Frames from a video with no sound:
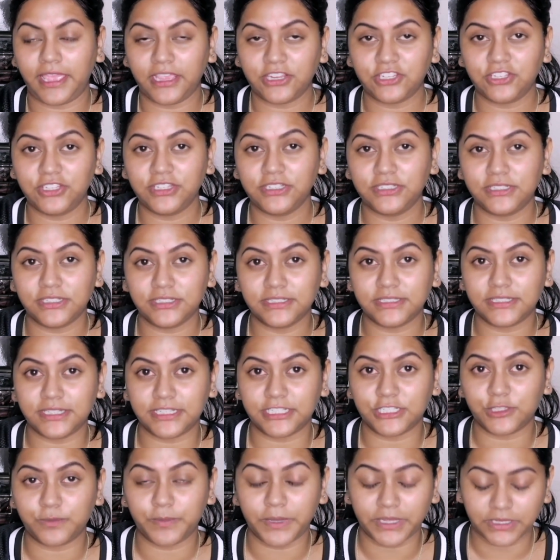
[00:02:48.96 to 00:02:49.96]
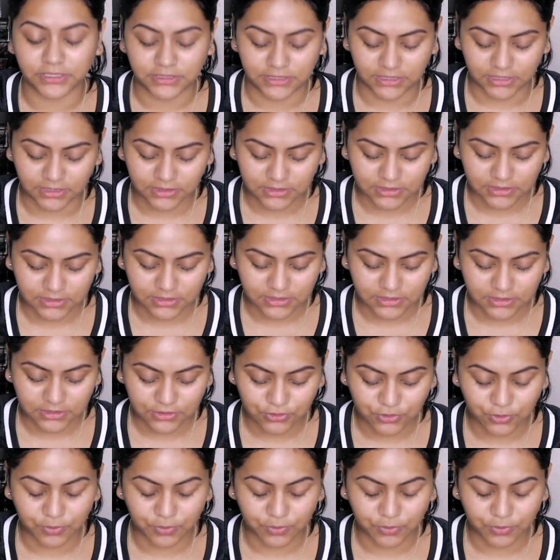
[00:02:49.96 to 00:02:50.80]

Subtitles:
actually didn't expect it